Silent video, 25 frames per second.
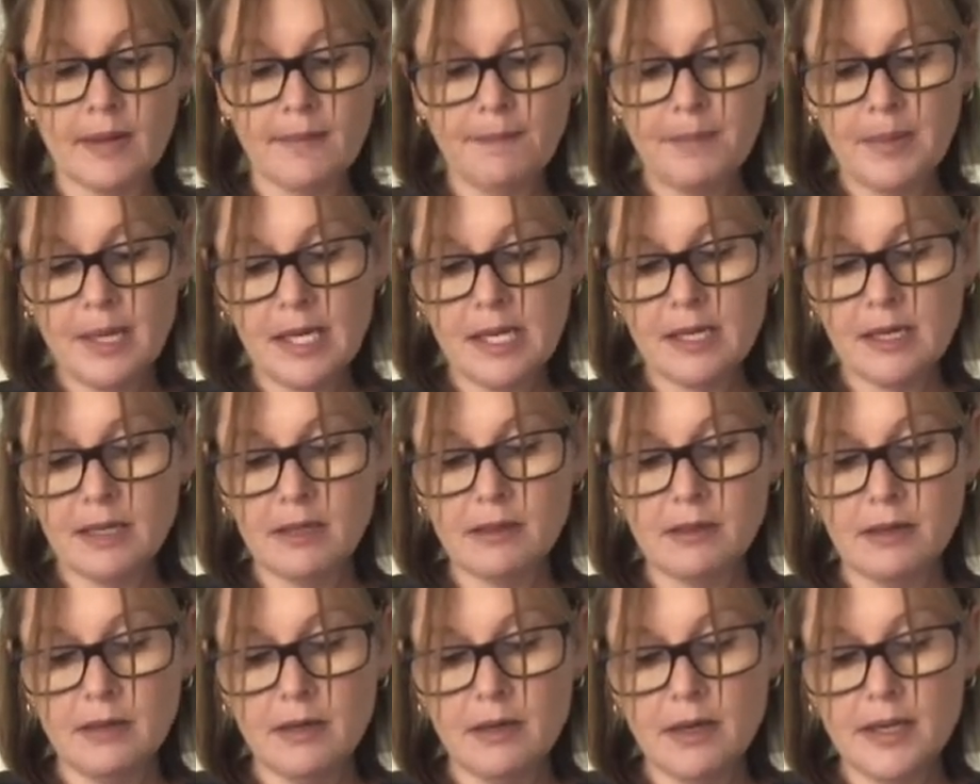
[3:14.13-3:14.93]

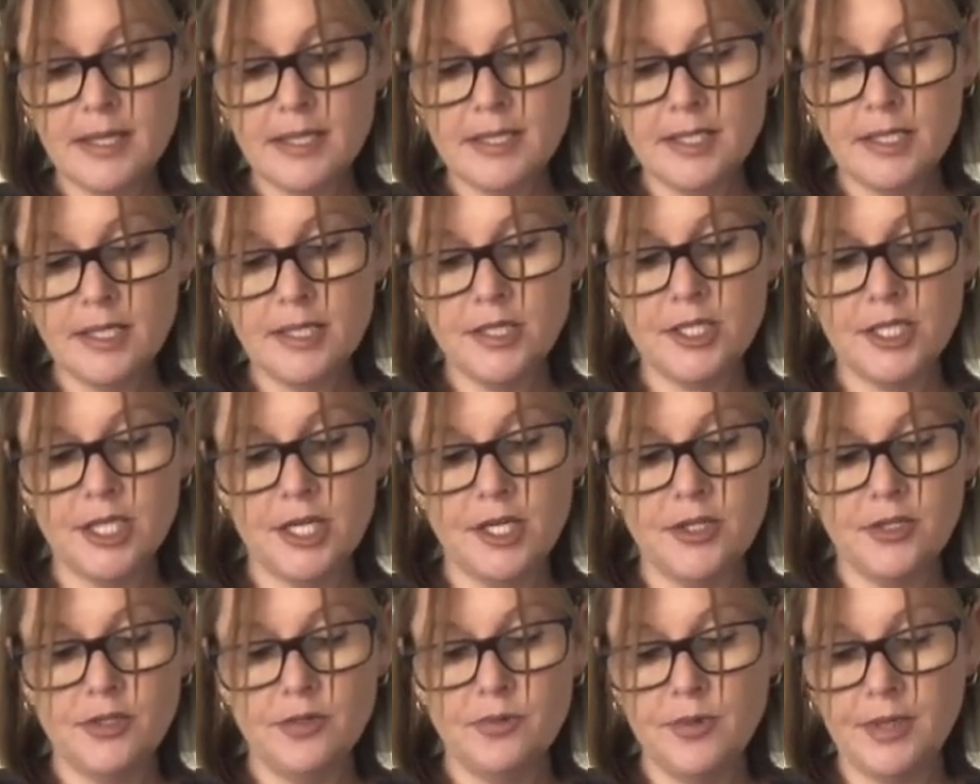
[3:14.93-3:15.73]
Being nice and
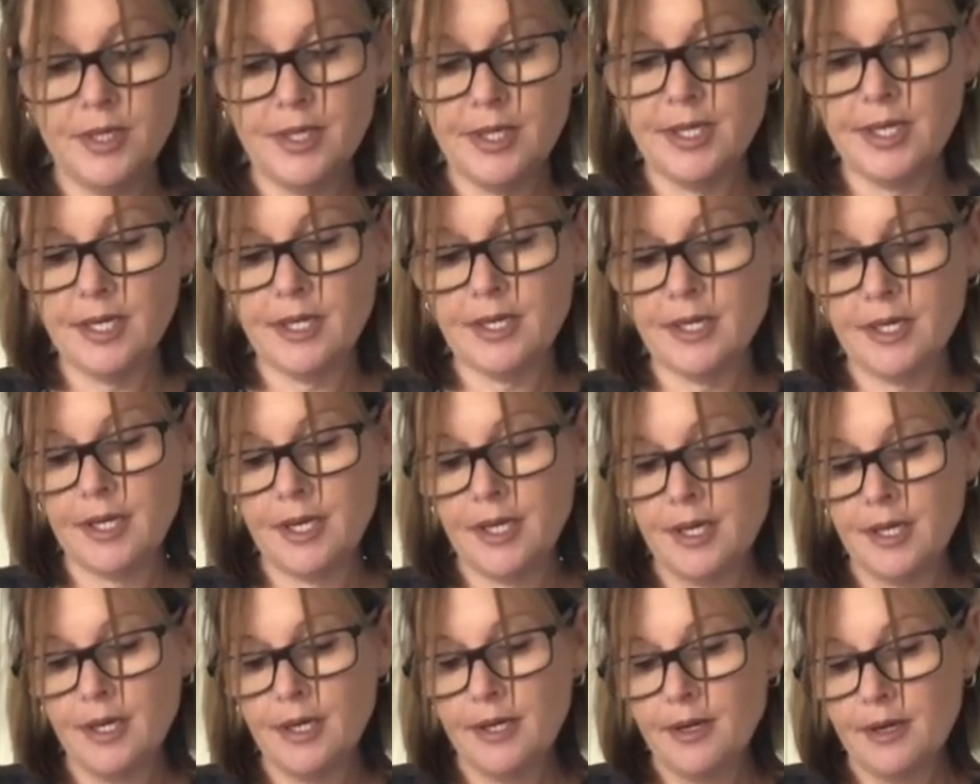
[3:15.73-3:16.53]
gentle with it
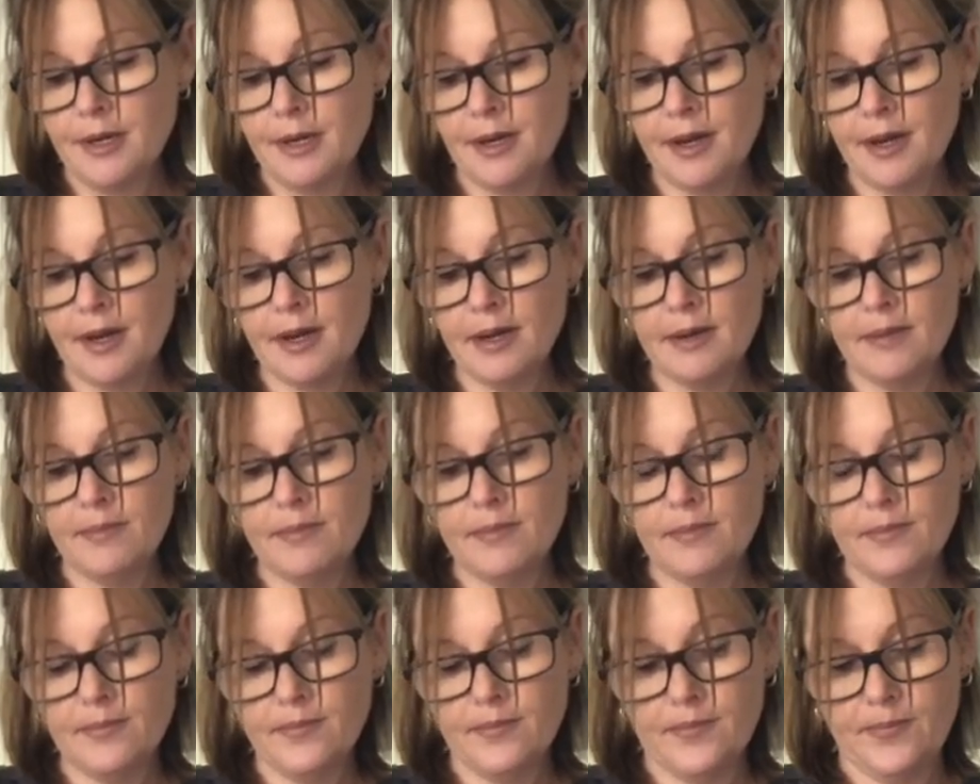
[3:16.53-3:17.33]
um,
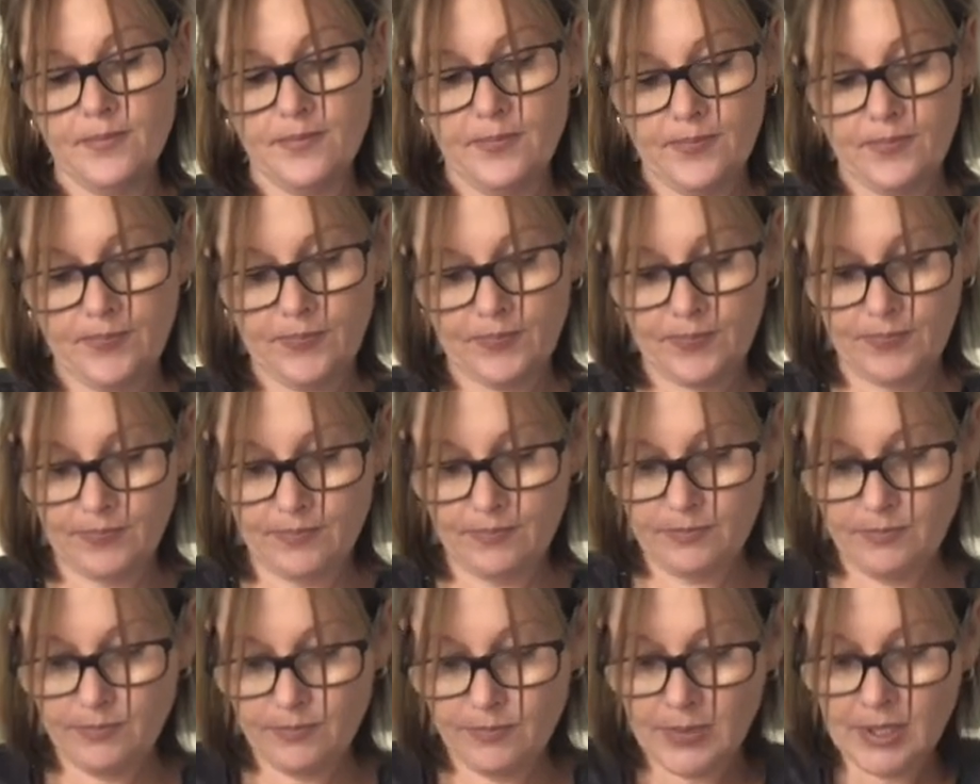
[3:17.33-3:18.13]

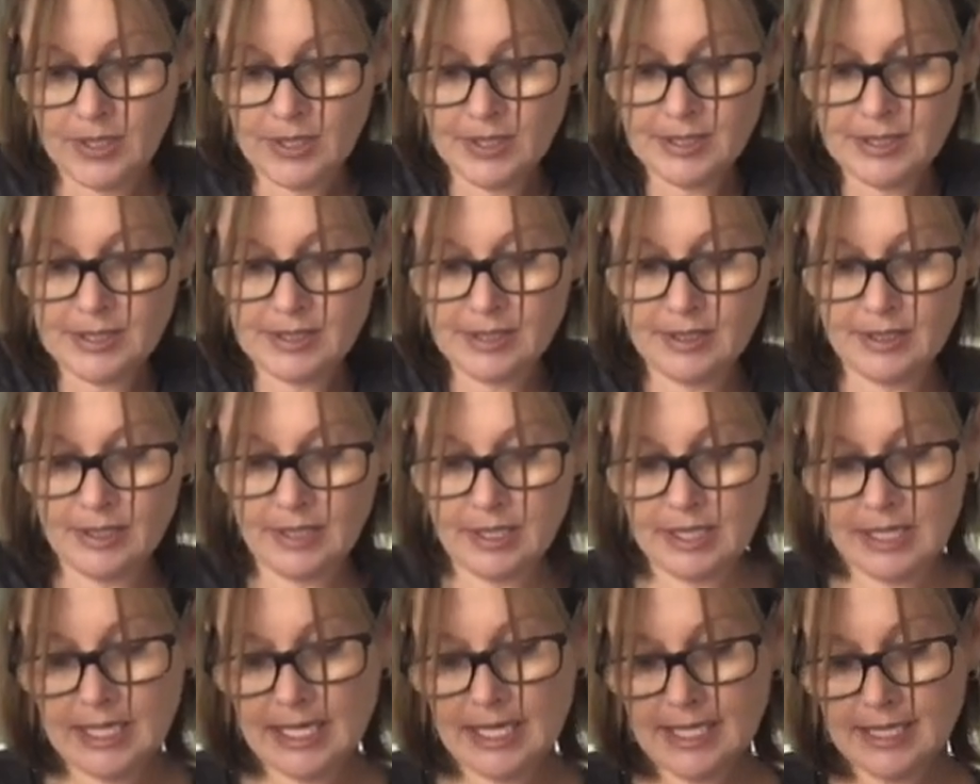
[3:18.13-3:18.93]
because
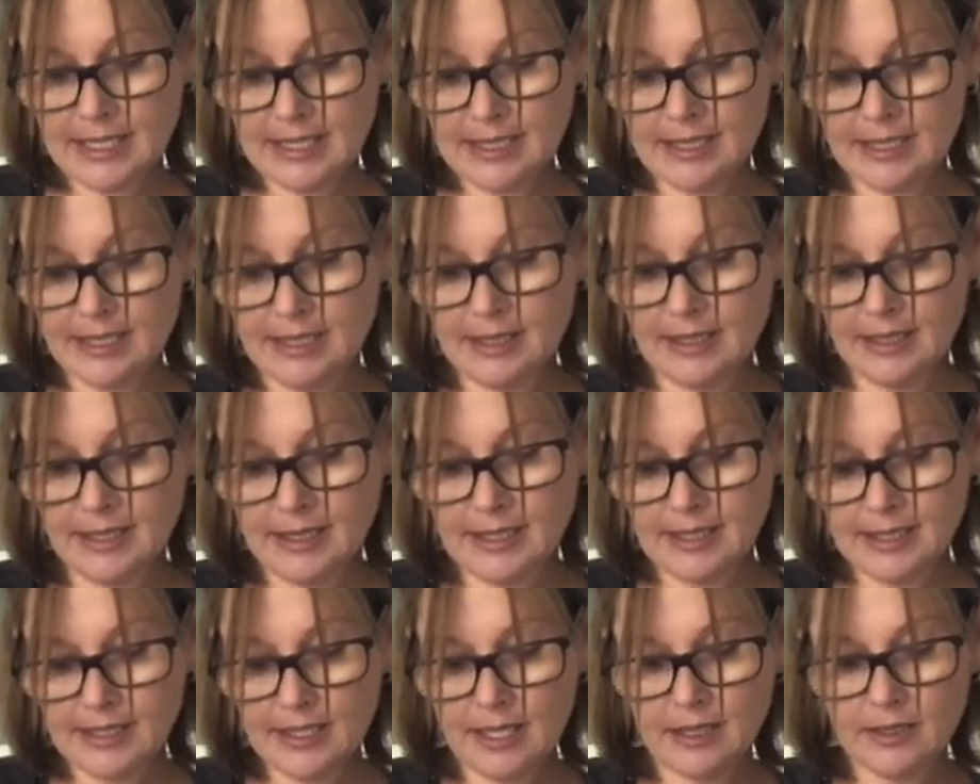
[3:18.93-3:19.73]
the yeast,
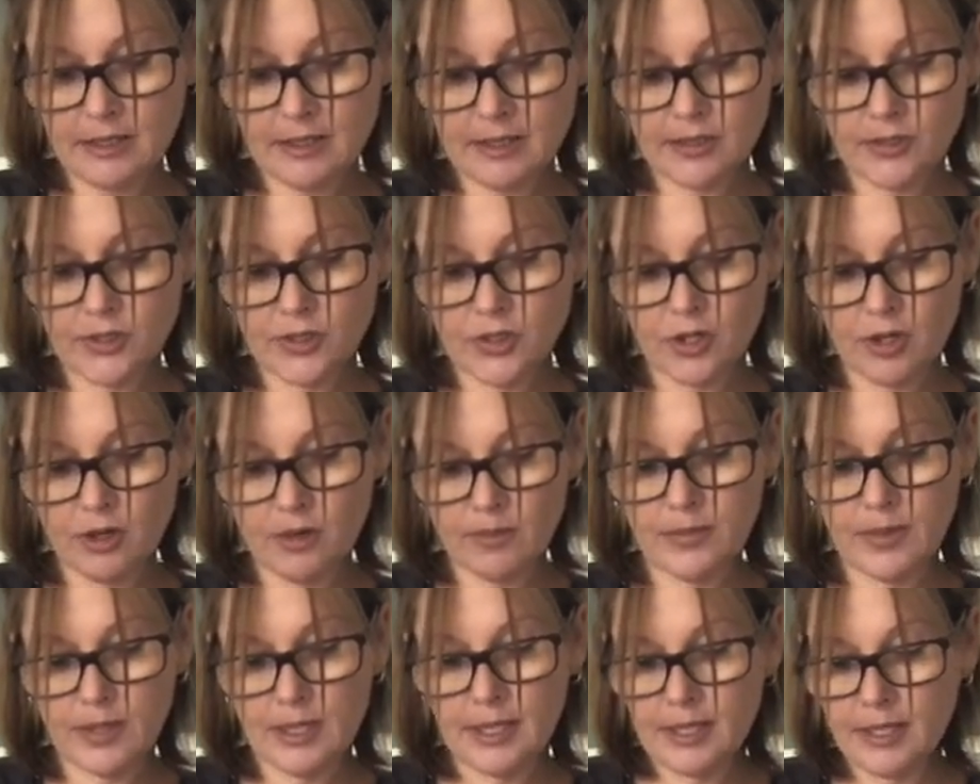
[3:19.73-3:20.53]
it's done its
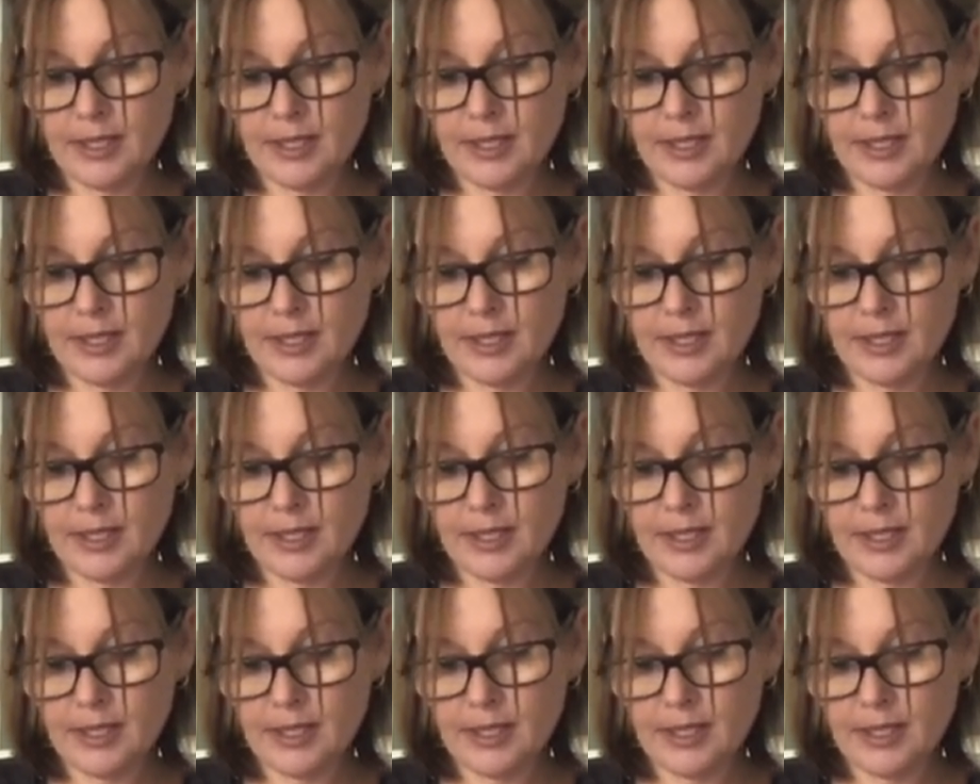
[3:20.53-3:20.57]
job.